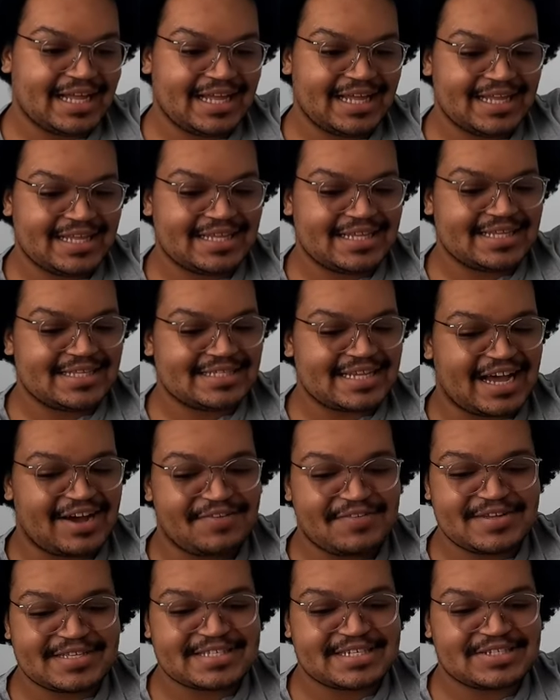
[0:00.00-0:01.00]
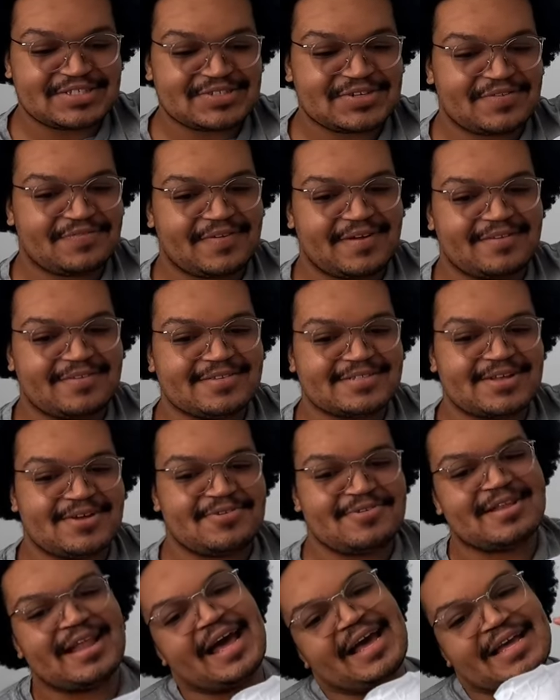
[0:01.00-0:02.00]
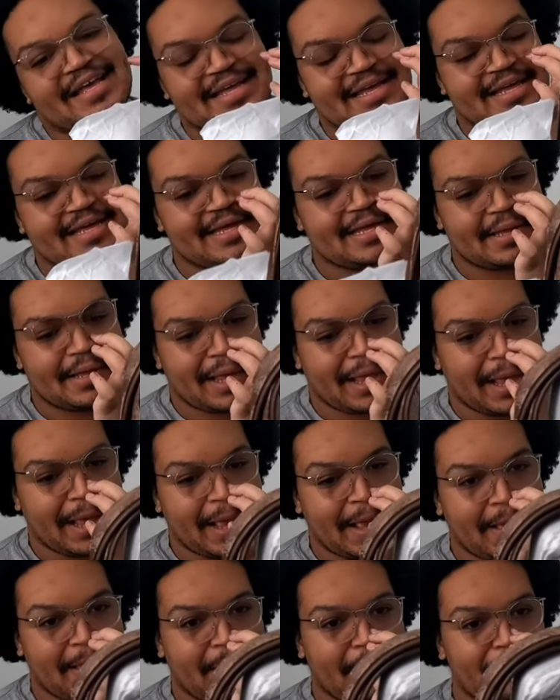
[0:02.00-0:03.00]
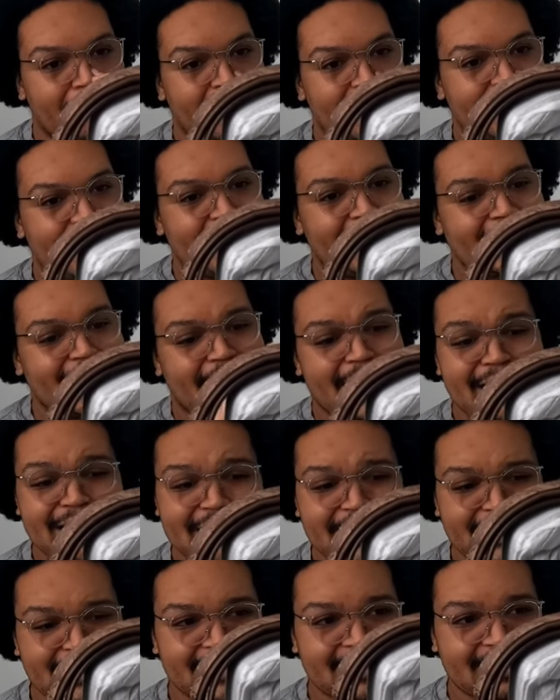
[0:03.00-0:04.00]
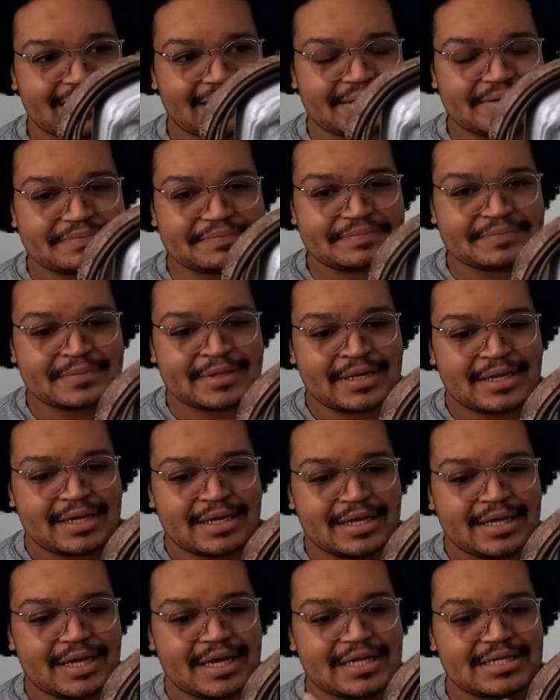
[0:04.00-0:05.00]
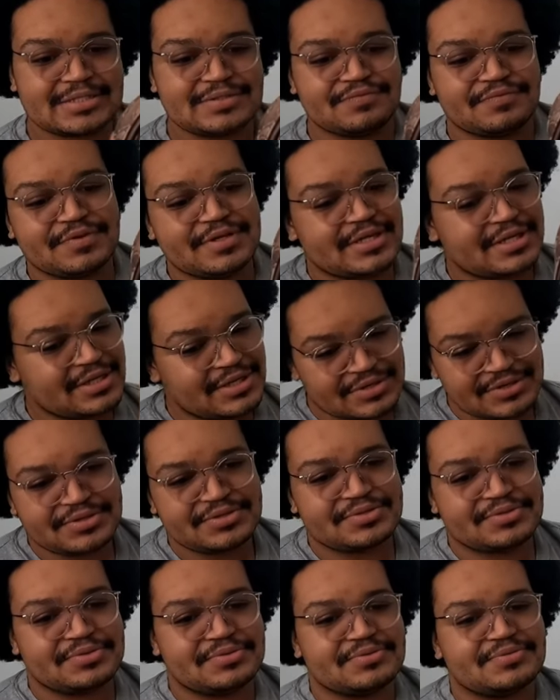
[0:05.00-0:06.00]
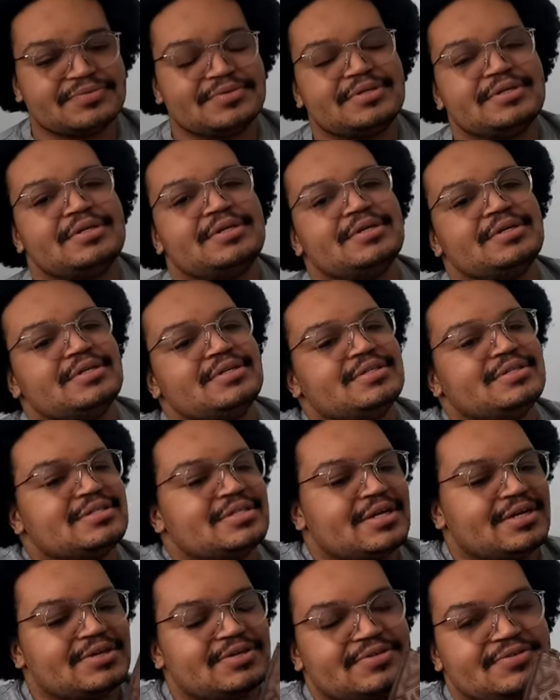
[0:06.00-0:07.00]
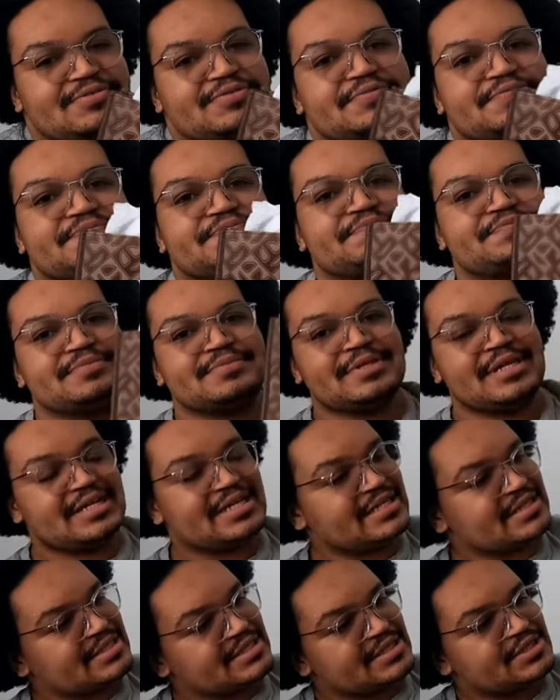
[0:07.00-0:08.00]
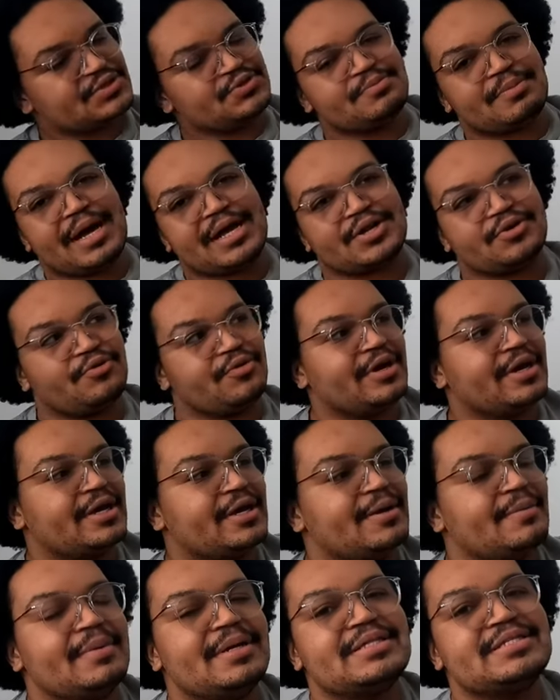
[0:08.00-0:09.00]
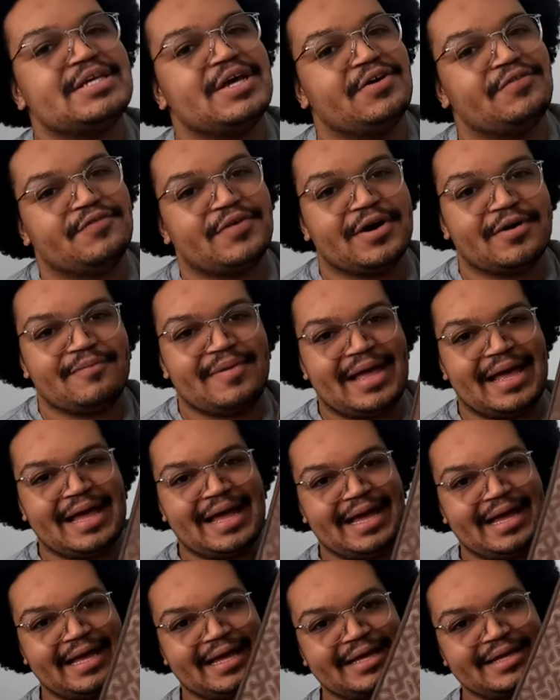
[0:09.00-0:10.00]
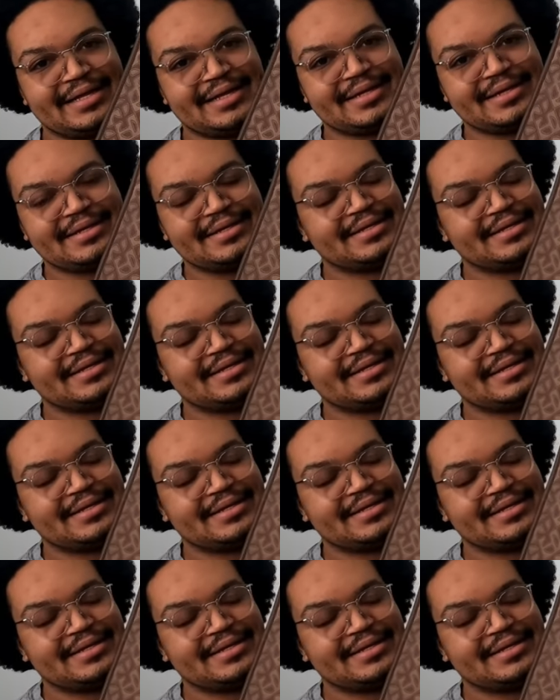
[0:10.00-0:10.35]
Cause I wasn't sure if I was gonna like it, but I like it. It's really cute. So, this is the new Monogram Telfar bag.